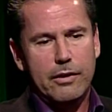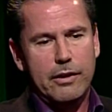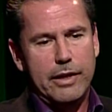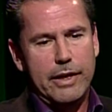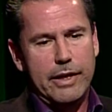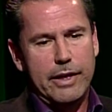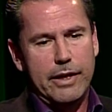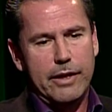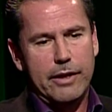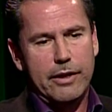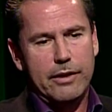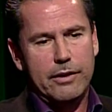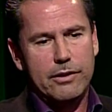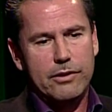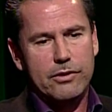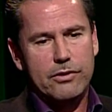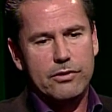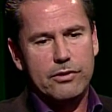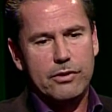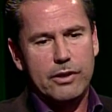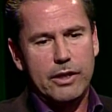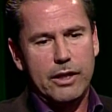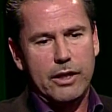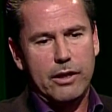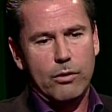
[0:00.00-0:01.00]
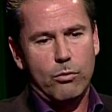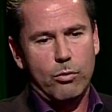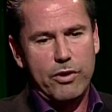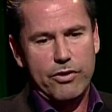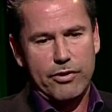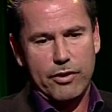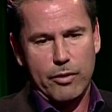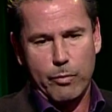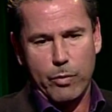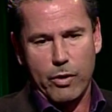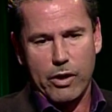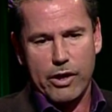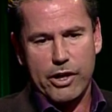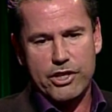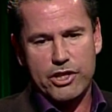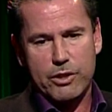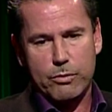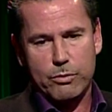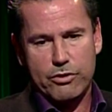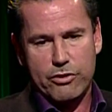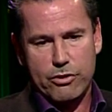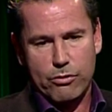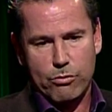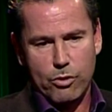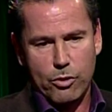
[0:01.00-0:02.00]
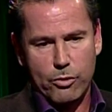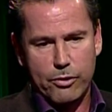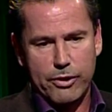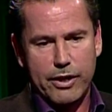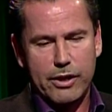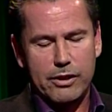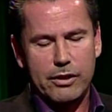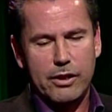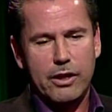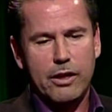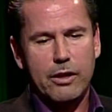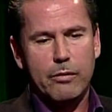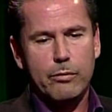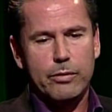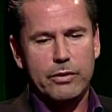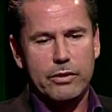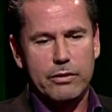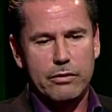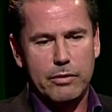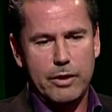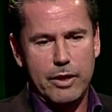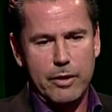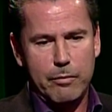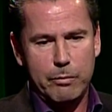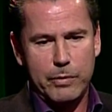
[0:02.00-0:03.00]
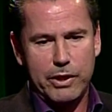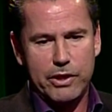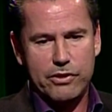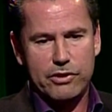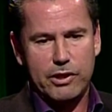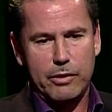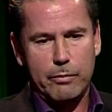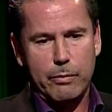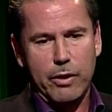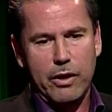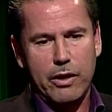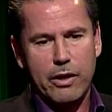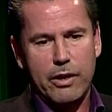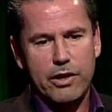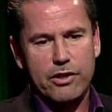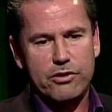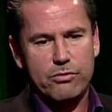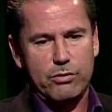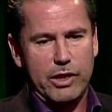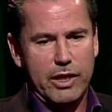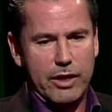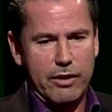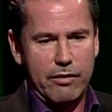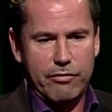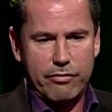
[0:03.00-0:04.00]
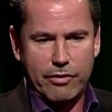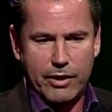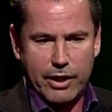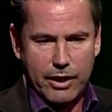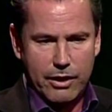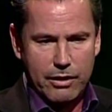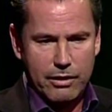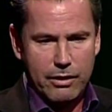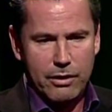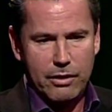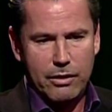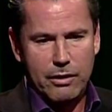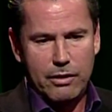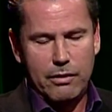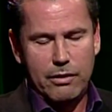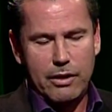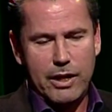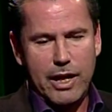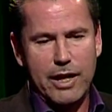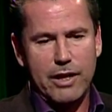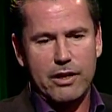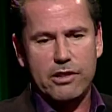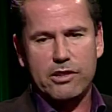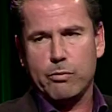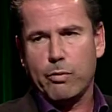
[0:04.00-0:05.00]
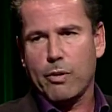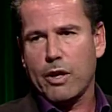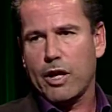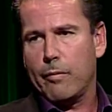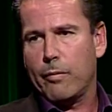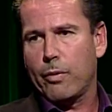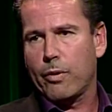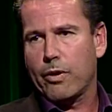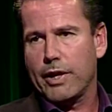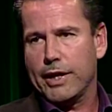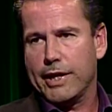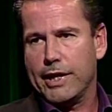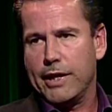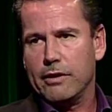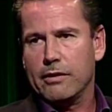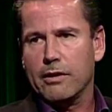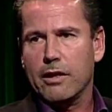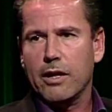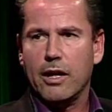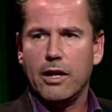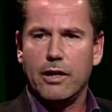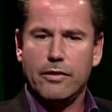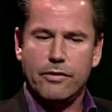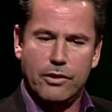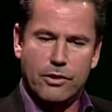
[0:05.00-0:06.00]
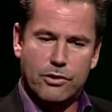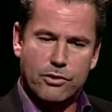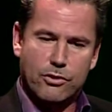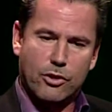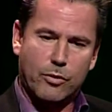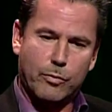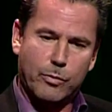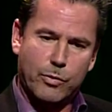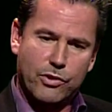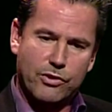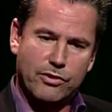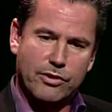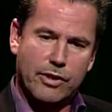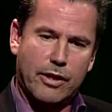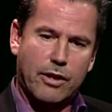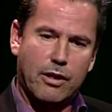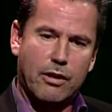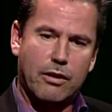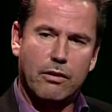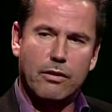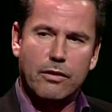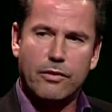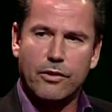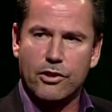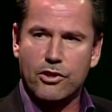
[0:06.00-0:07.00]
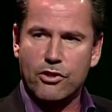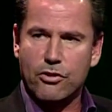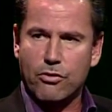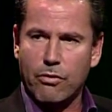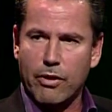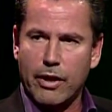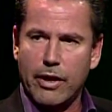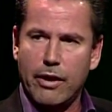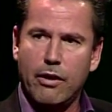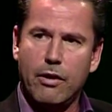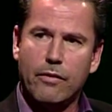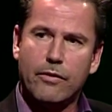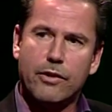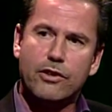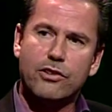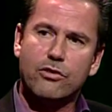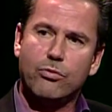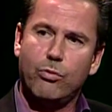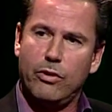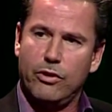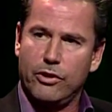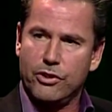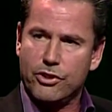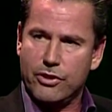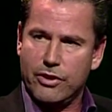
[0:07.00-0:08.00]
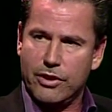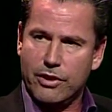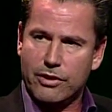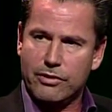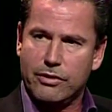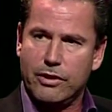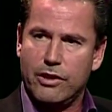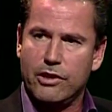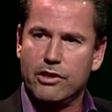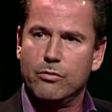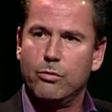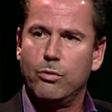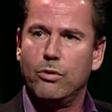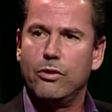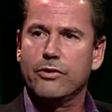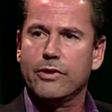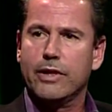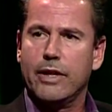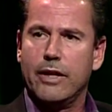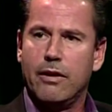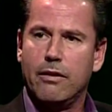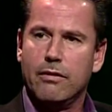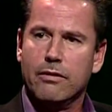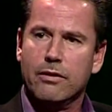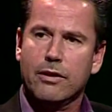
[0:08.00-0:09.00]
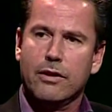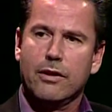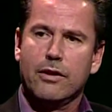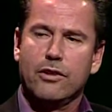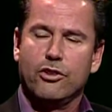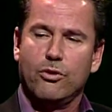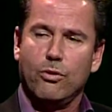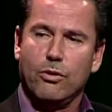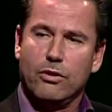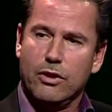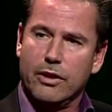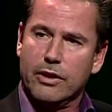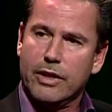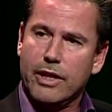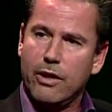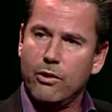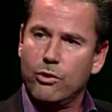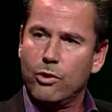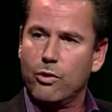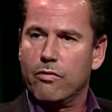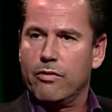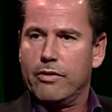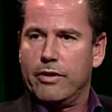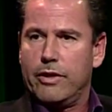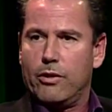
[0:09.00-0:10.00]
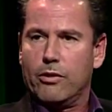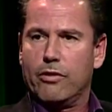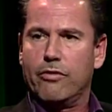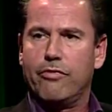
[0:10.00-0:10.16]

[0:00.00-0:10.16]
And with our partnerships with the Rotary Club and BC Parks, we have that 80-spot parking lot, the Interpreter Center, the trail that's wheelchair accessible down to a lookout over the Elk